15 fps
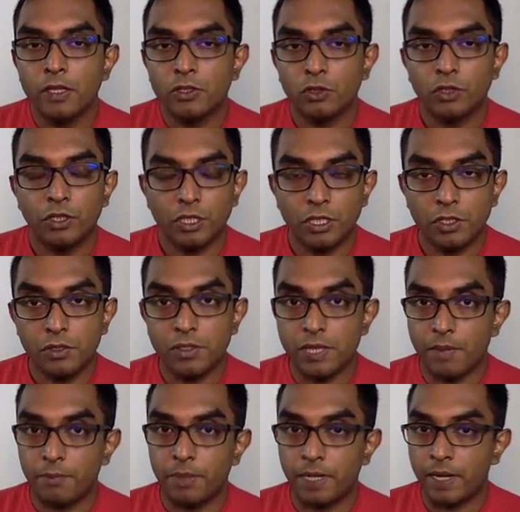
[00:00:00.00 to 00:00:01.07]
So you need to
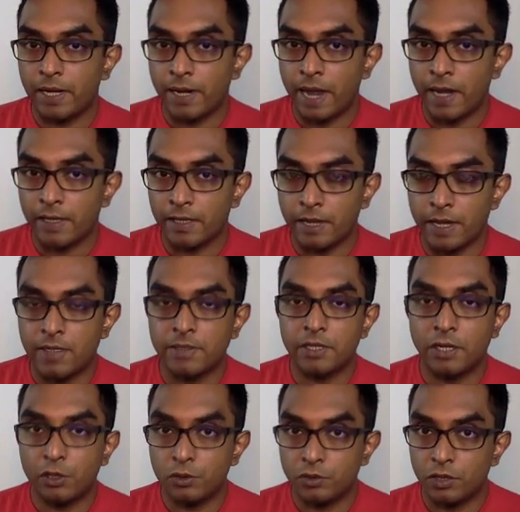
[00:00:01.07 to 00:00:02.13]
sample and analyze
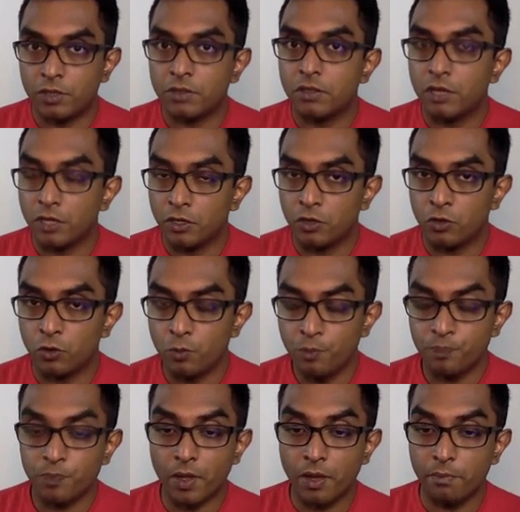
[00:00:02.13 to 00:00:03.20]
the acoustics in your
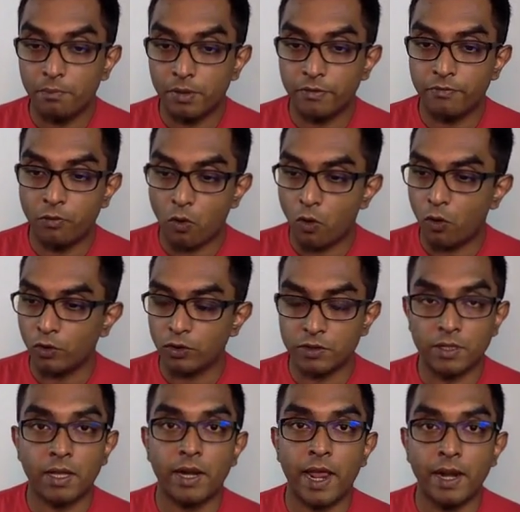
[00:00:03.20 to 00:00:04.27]
room before you
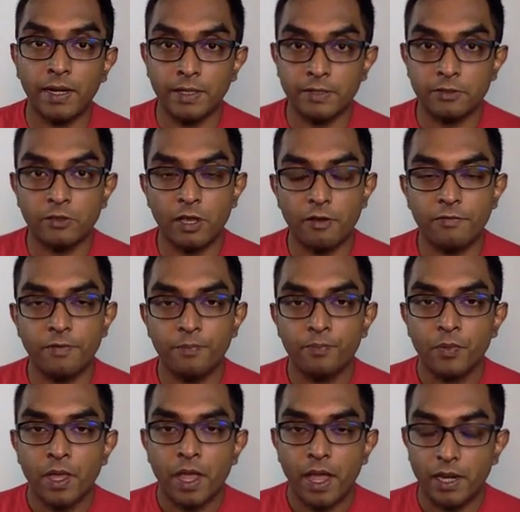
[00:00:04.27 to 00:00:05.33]
start adding stuff,
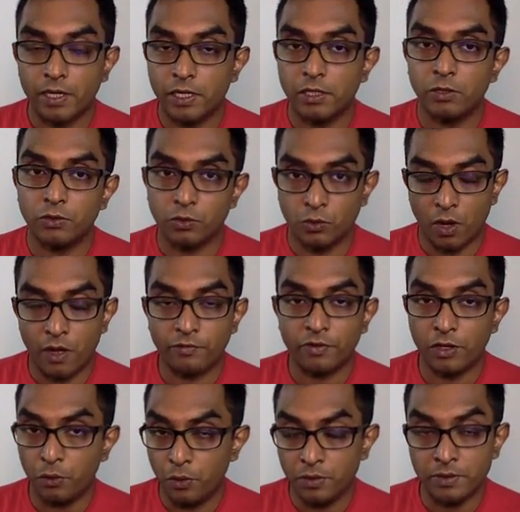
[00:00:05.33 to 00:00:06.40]
and also
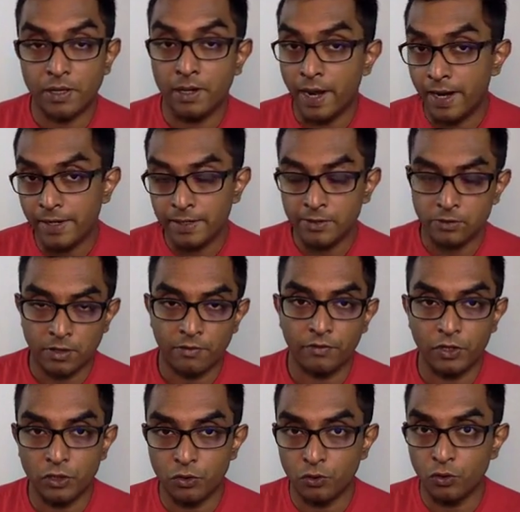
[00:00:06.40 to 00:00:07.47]
after you start adding stuff
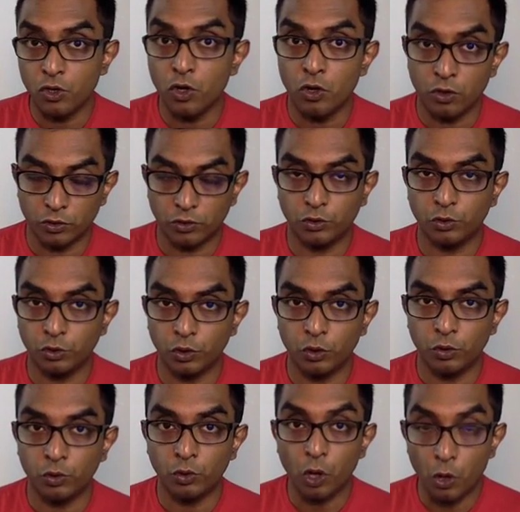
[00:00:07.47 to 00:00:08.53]
into your
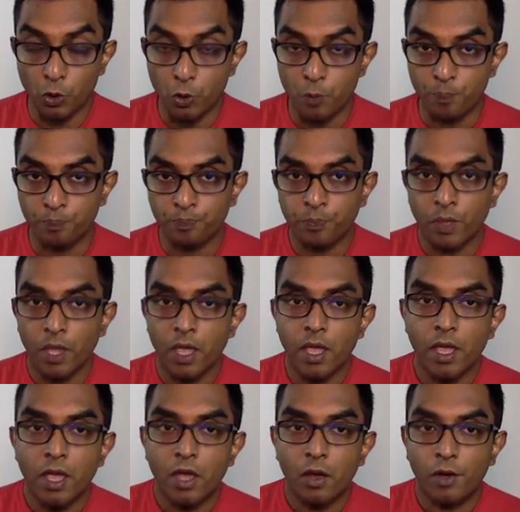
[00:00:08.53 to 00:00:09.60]
studio room.
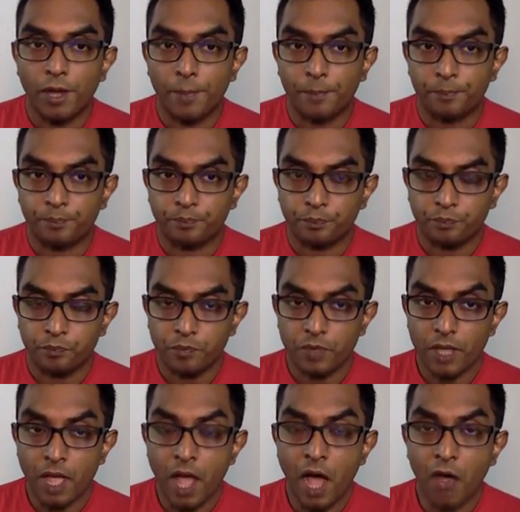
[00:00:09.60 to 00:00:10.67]
Okay,
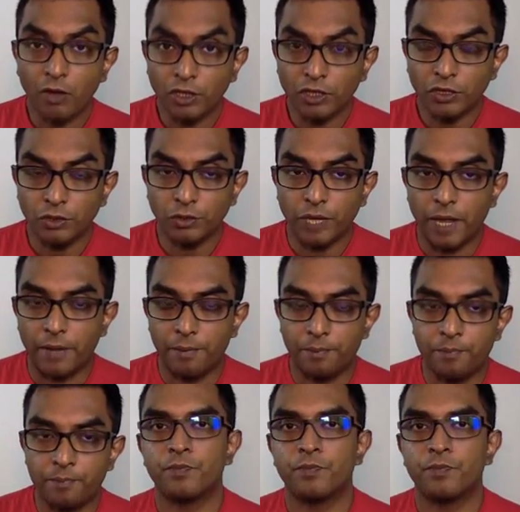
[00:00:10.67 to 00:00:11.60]
how do you do that?